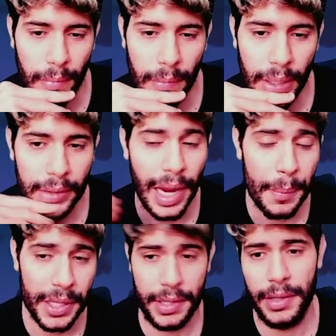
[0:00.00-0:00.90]

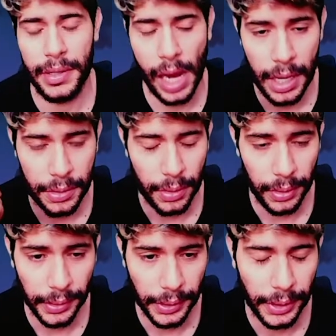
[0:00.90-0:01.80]
damage this
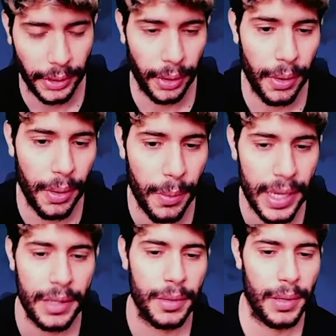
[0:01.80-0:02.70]
Gastrodon, so we
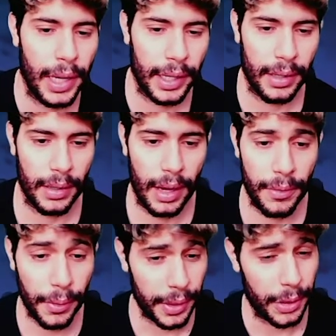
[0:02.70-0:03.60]
need to like
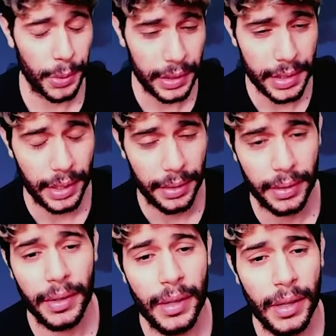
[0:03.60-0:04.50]
avoid crits here
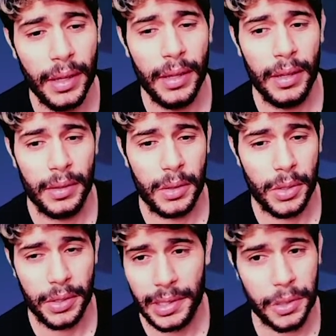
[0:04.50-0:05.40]

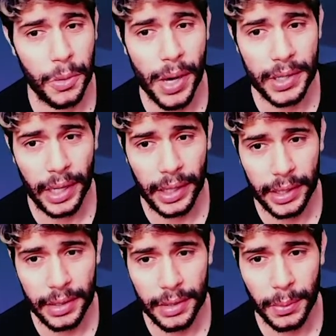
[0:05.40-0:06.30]
because it's quite
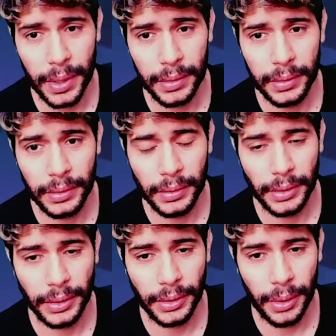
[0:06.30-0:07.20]
tanky as well.
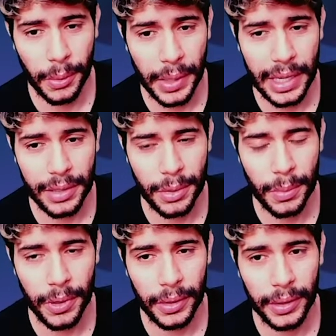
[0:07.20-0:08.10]
So we need 2
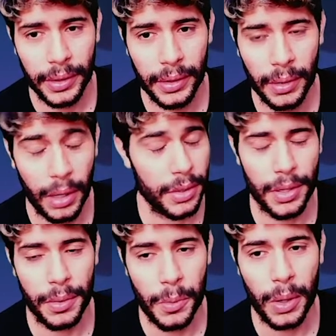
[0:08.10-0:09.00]
more. Oh,
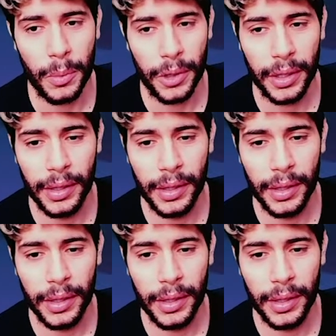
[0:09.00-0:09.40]
sorry, 1 more.